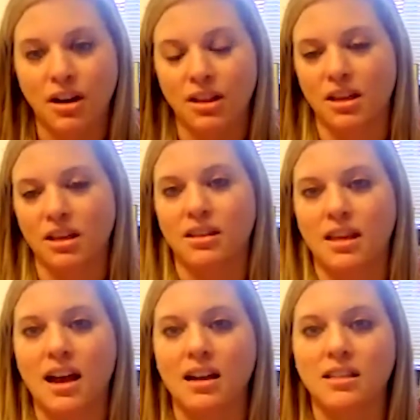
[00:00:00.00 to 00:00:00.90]
And I think that
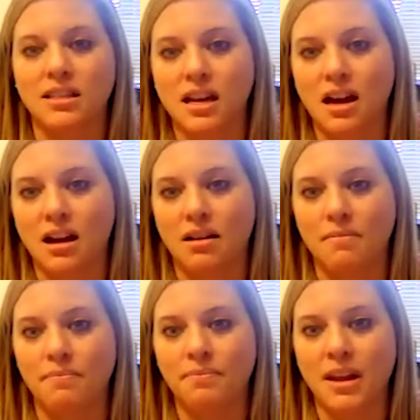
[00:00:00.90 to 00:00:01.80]
that's
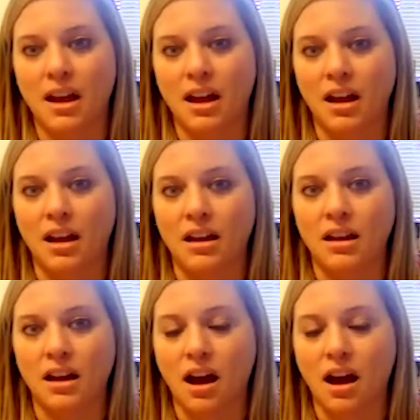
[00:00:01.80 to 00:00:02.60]
a